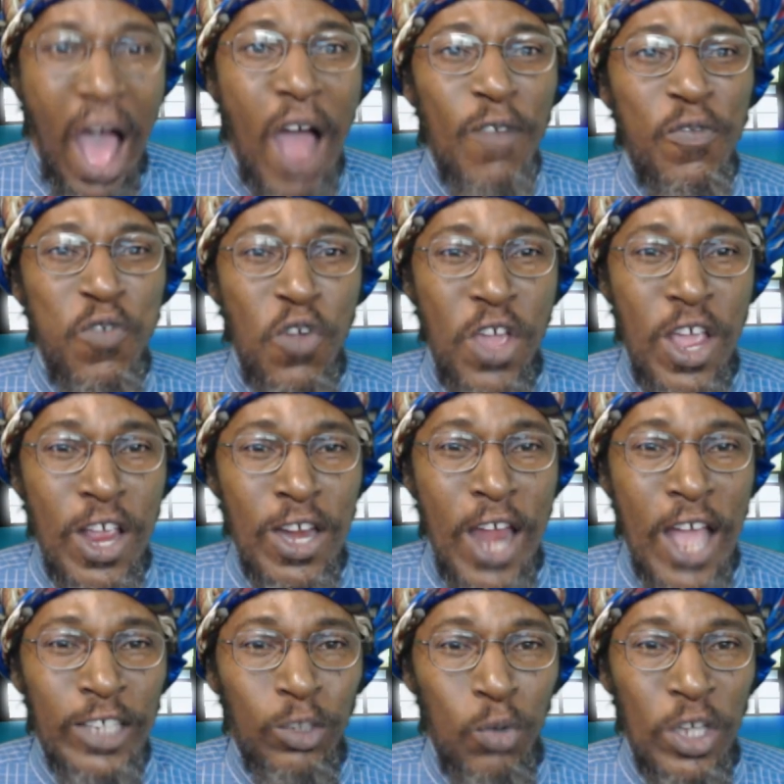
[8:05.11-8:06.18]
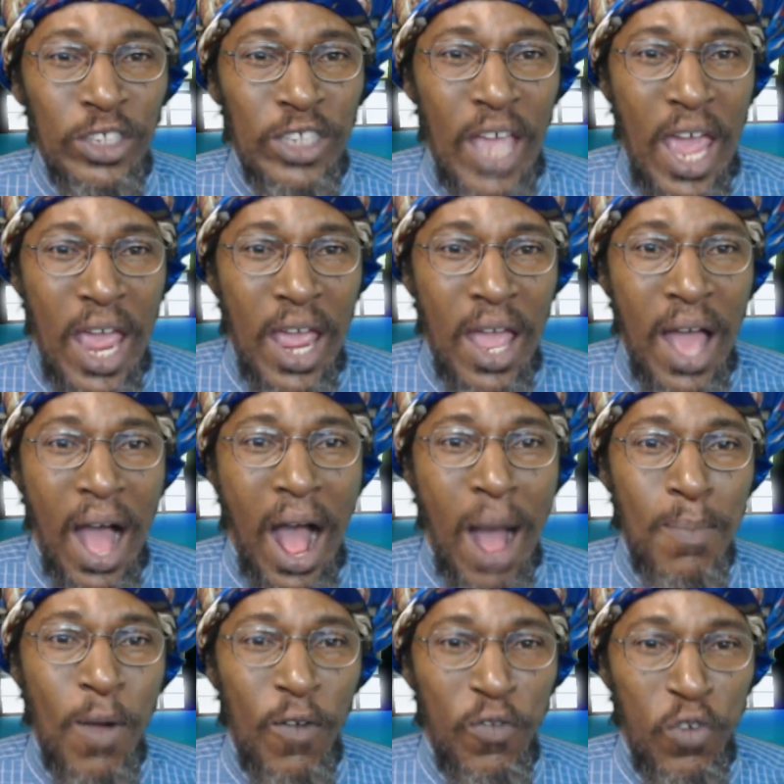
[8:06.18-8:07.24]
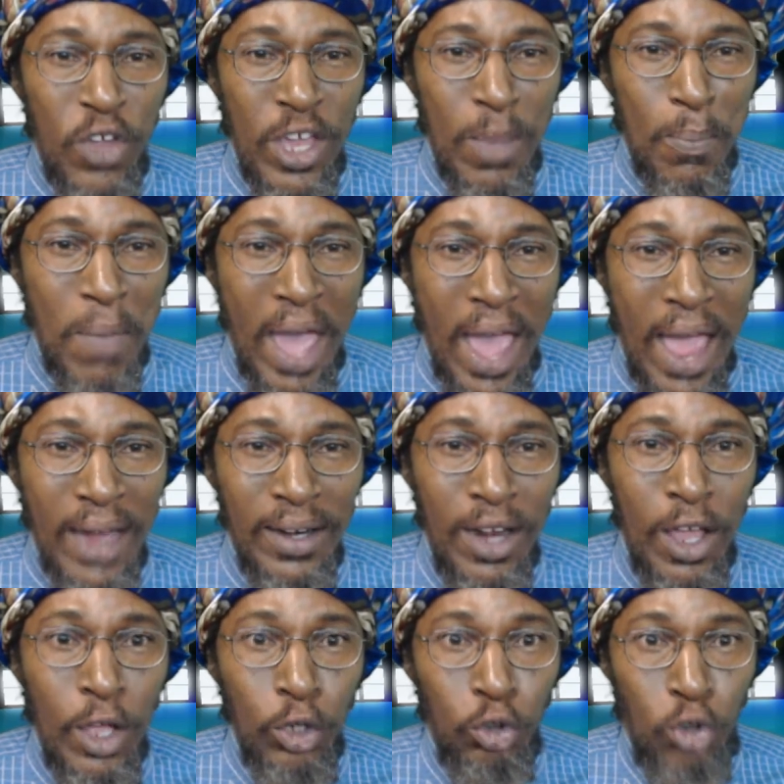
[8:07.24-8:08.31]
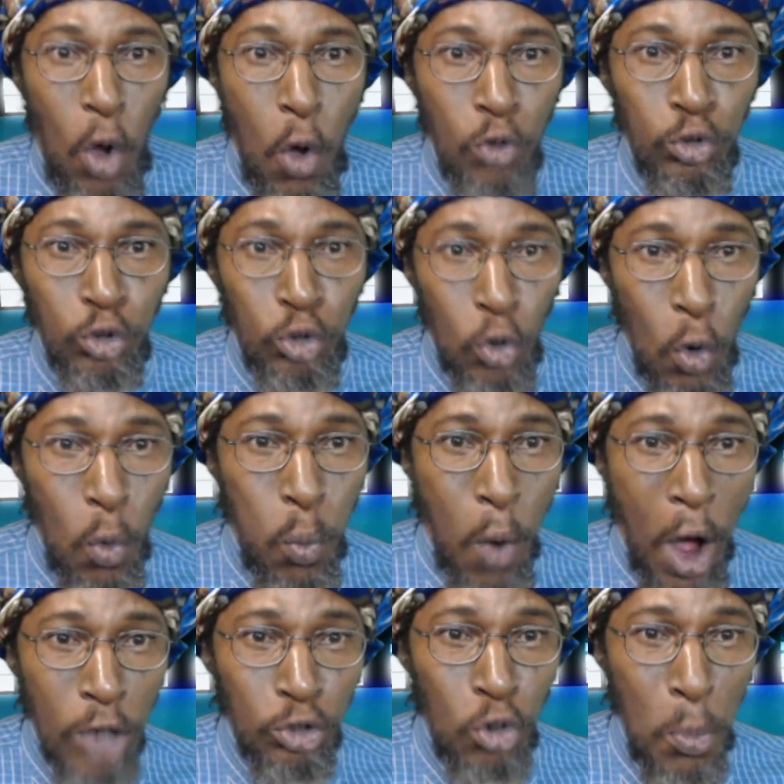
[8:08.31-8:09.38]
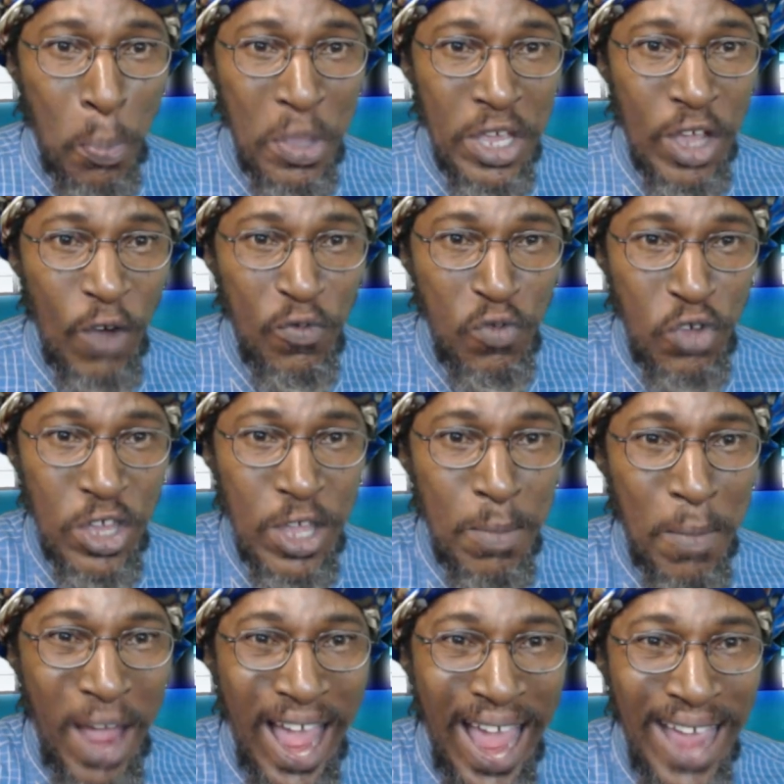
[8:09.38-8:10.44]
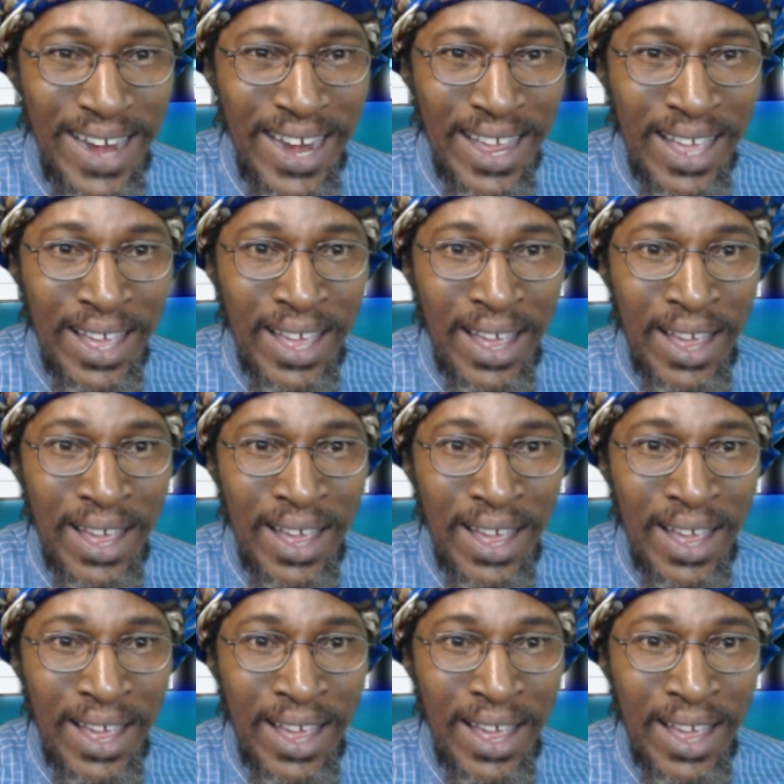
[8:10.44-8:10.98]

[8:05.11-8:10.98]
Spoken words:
A freeness, we say, I'm a free man. Don't you want to be a free man?